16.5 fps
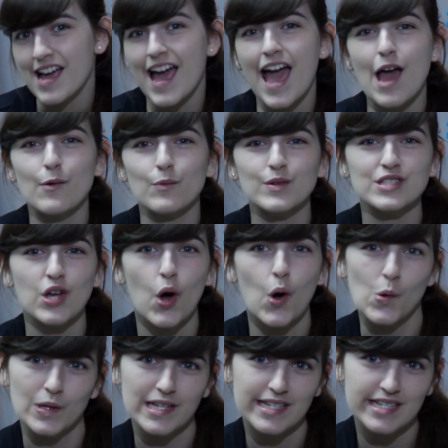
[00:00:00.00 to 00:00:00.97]
and was
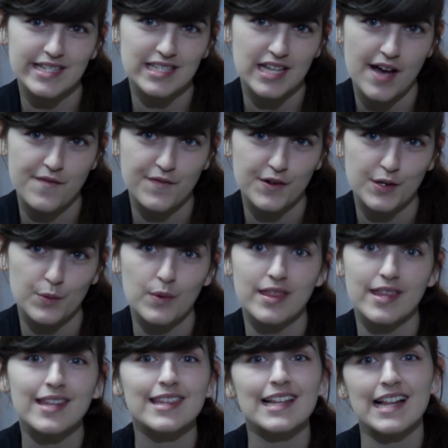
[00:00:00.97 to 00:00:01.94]
only discovered
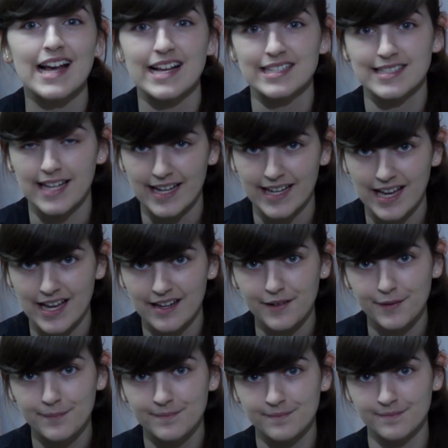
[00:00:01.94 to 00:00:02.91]
within the last decade.
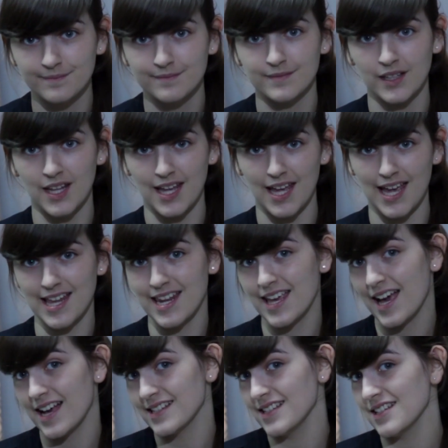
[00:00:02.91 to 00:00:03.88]
Any
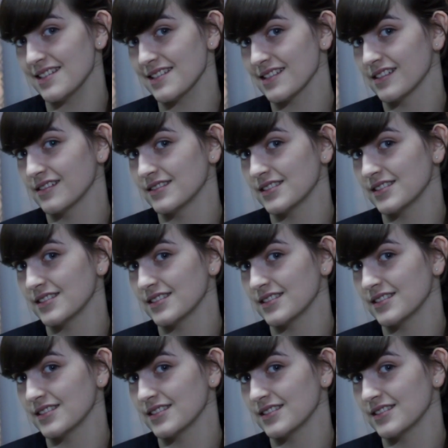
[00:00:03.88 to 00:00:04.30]
guesses?